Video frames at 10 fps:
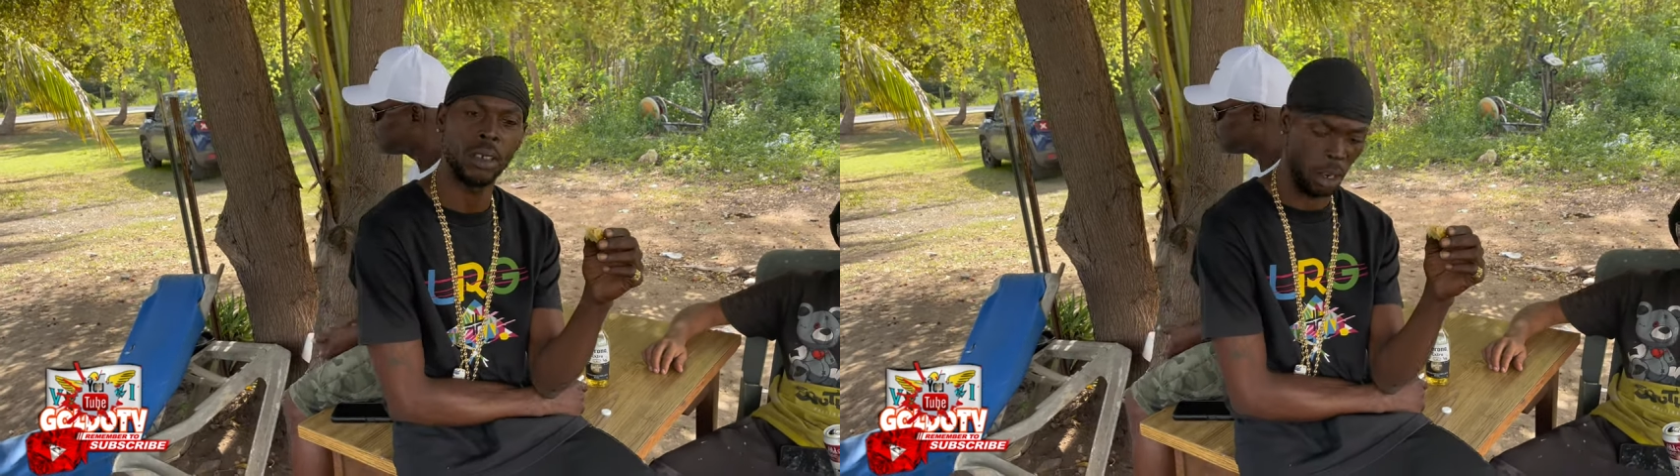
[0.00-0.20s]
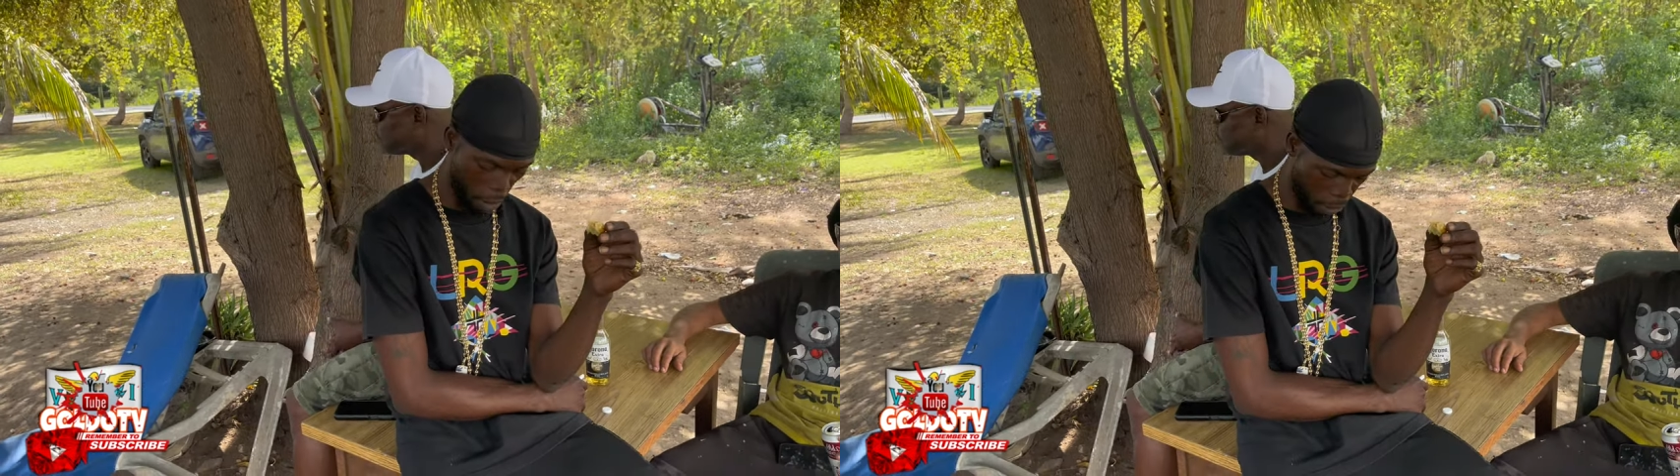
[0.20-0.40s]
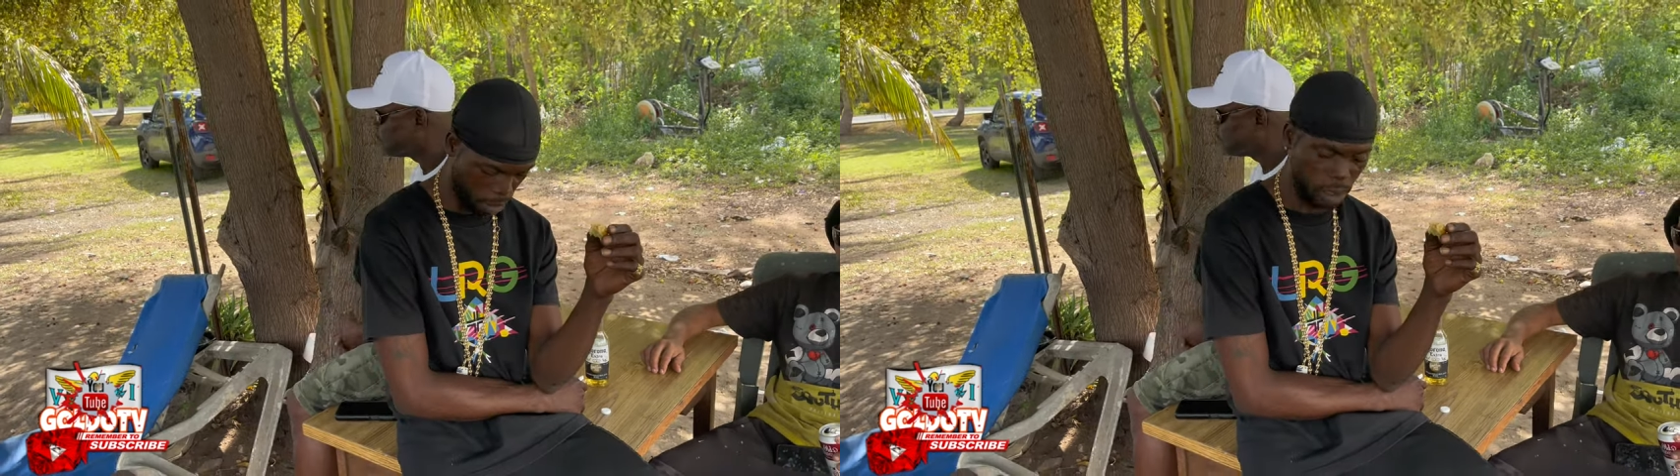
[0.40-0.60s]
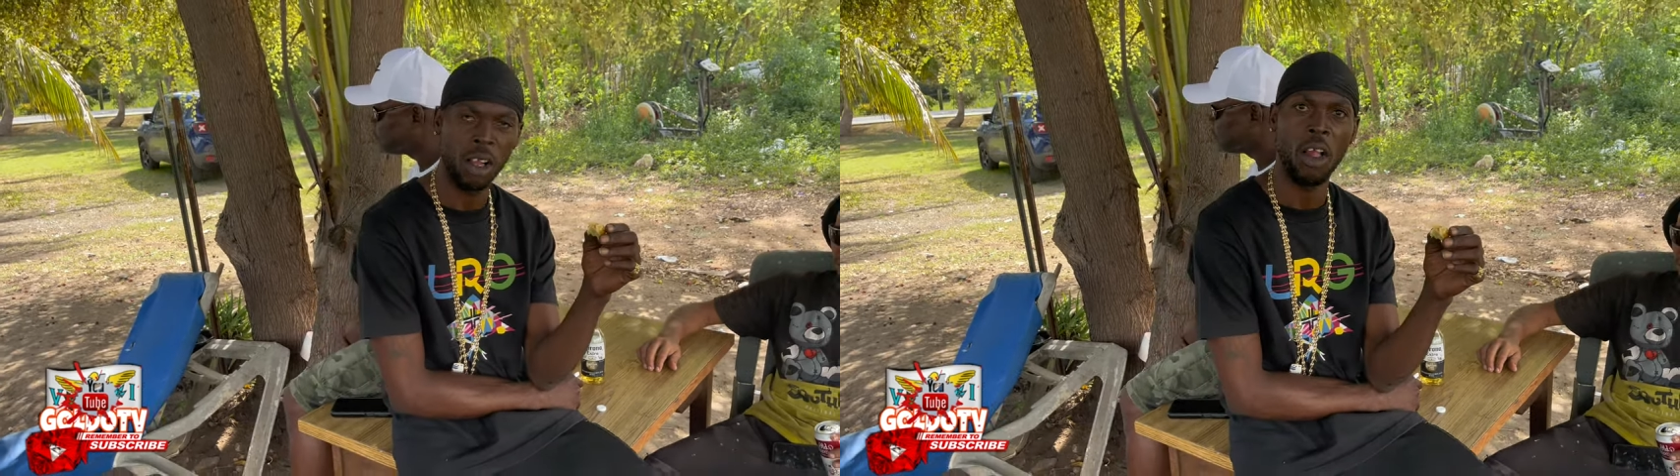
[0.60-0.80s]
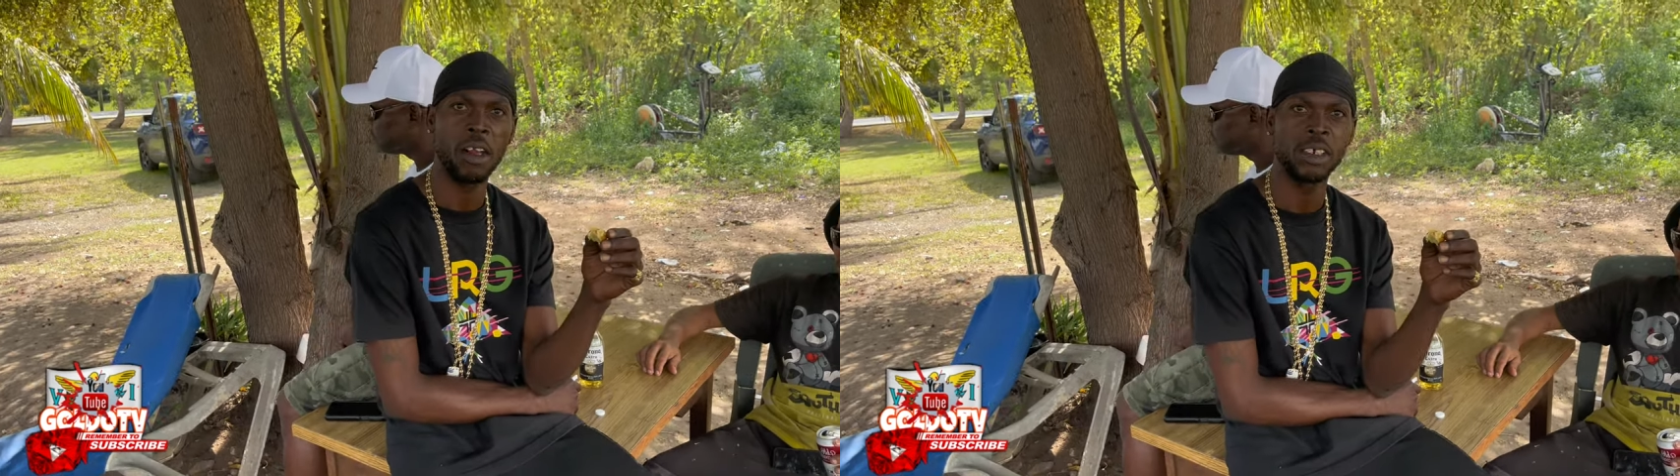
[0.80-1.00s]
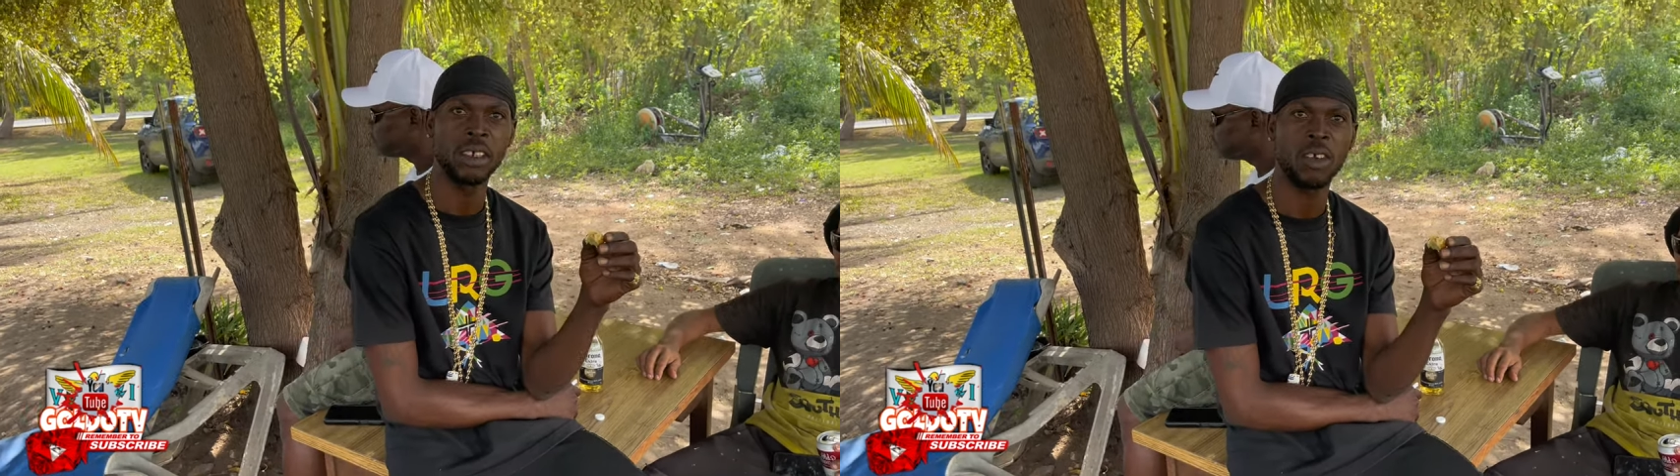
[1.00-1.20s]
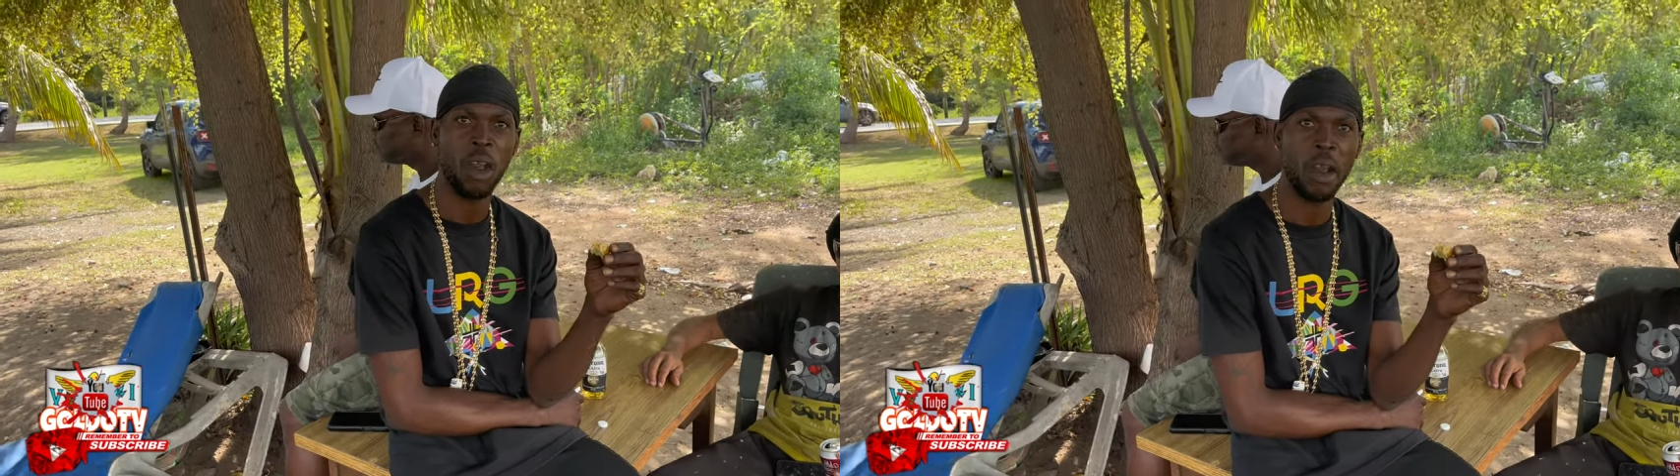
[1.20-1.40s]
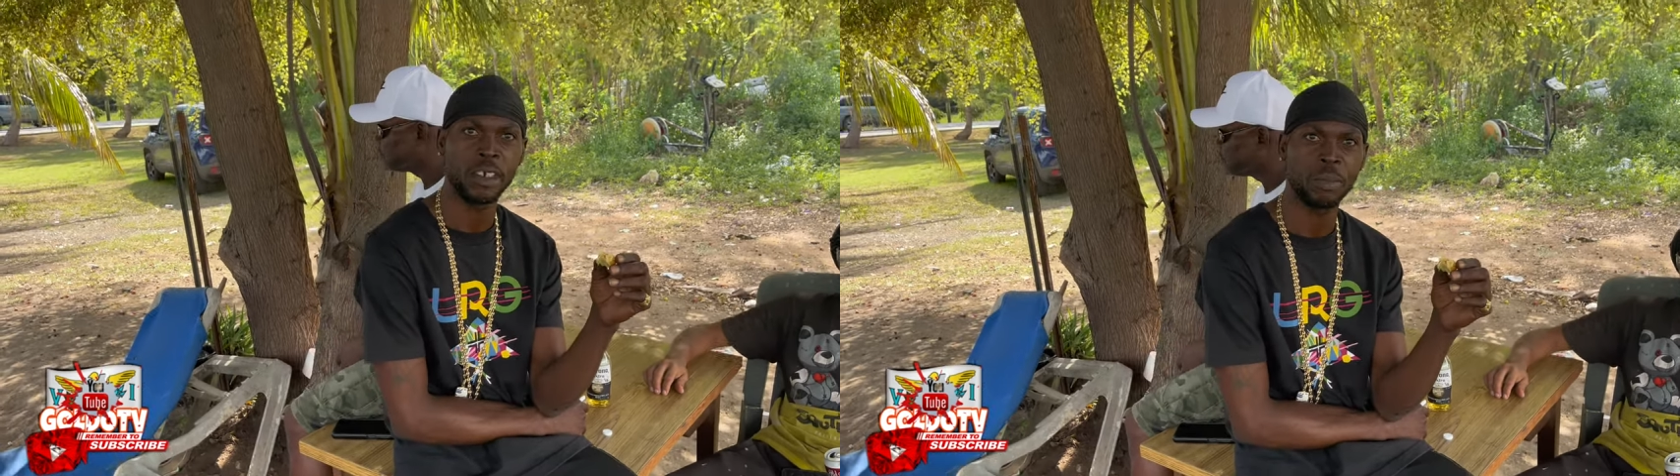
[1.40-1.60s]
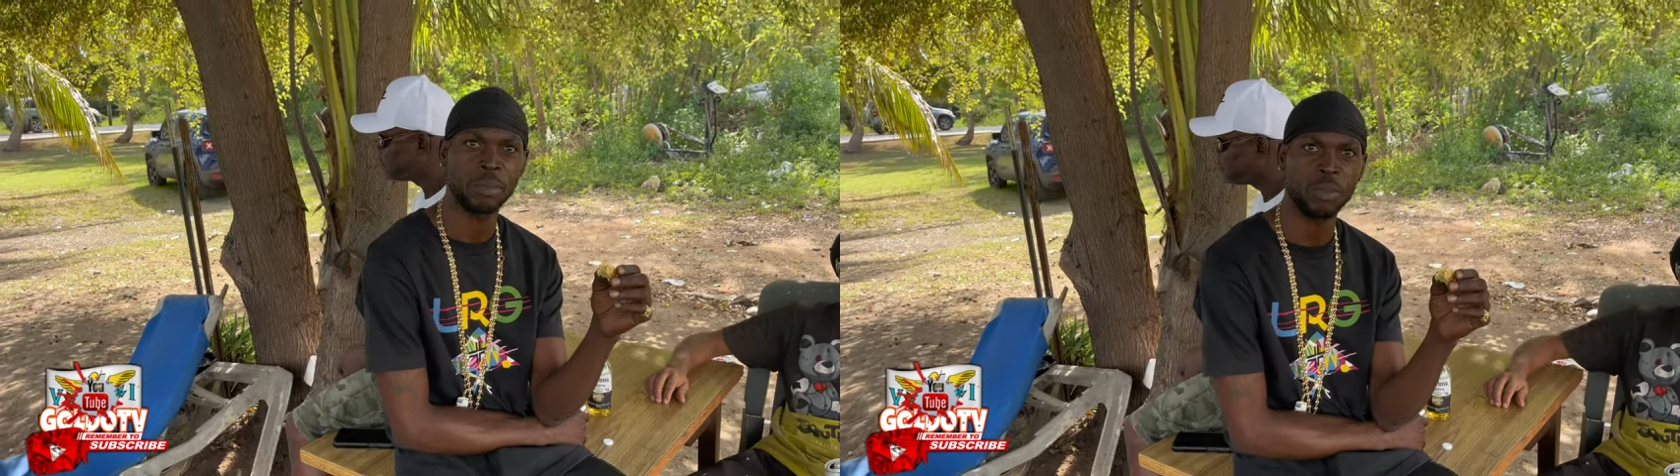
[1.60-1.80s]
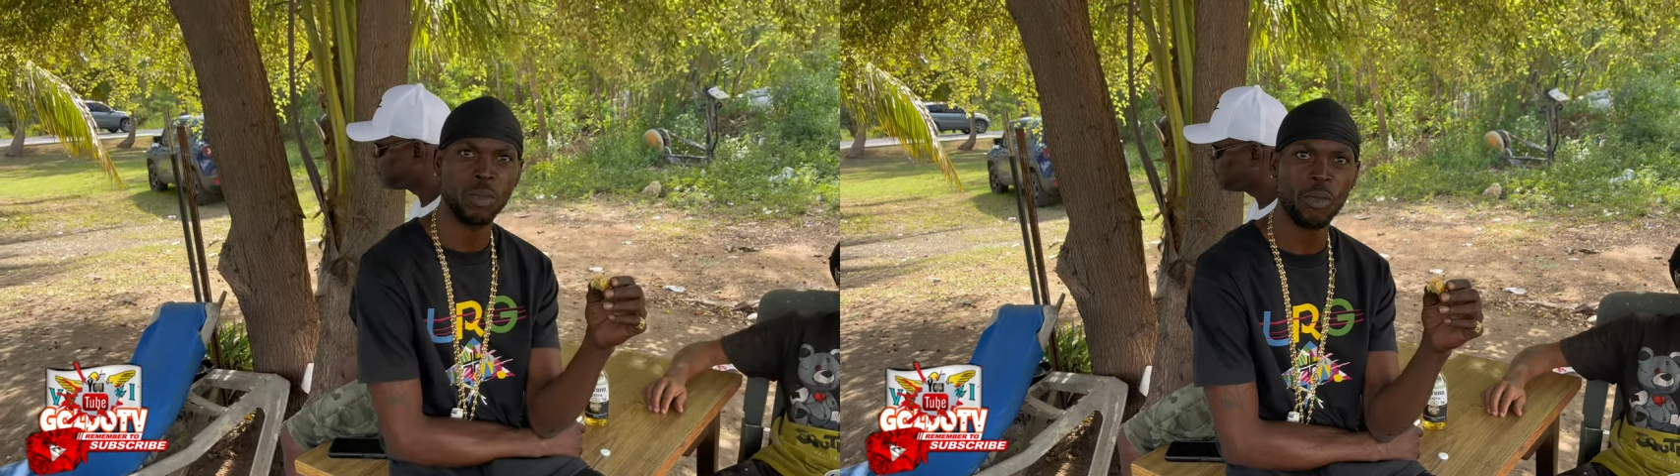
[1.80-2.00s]
Expos.
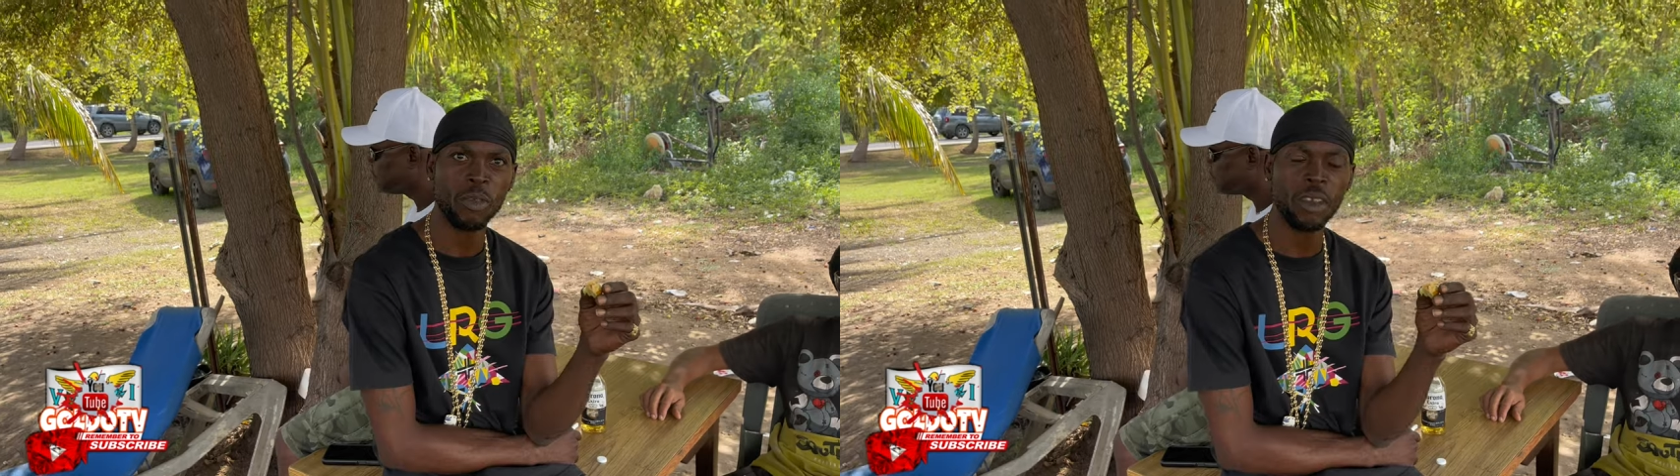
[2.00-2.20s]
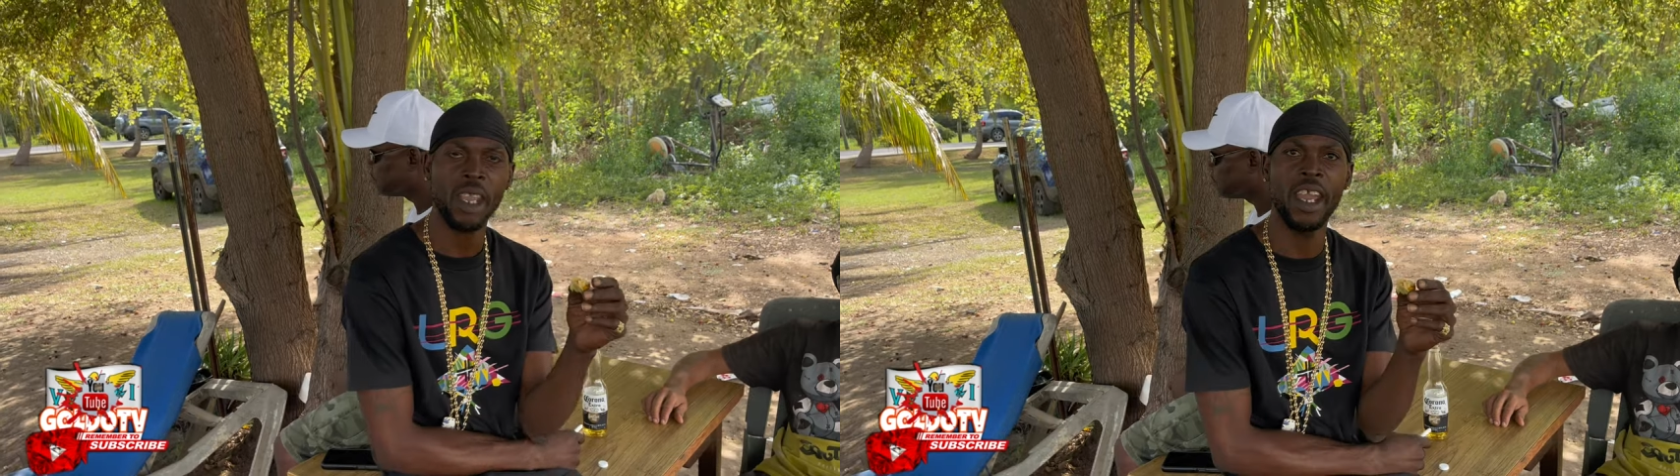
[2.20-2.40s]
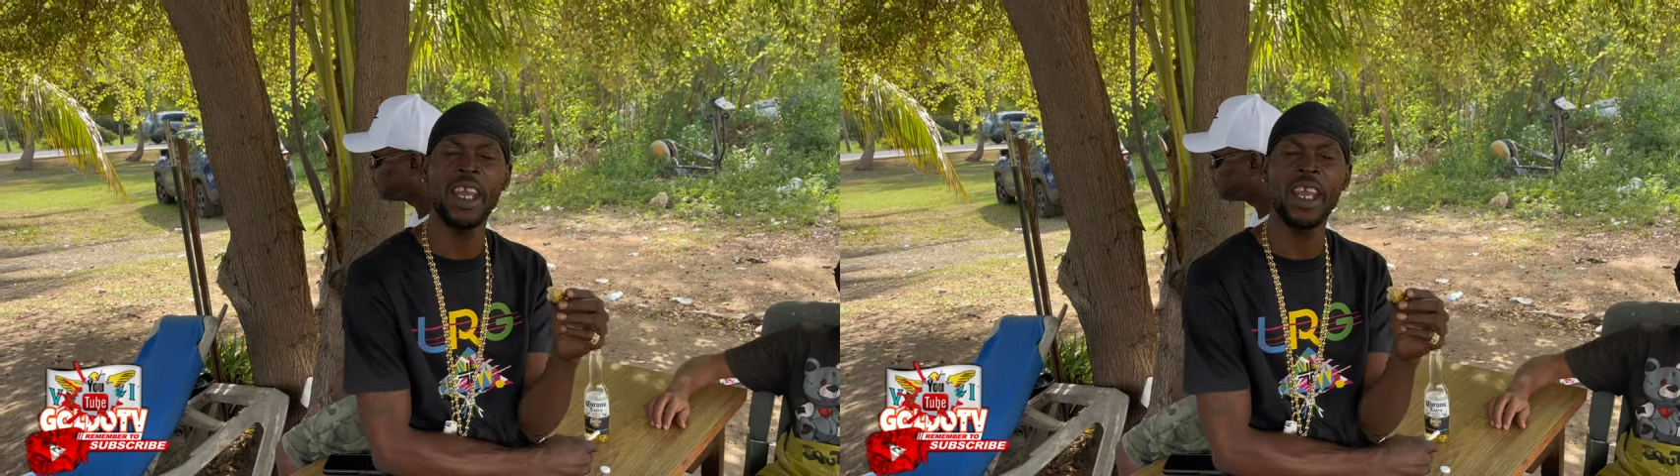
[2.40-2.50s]
What are you talking about?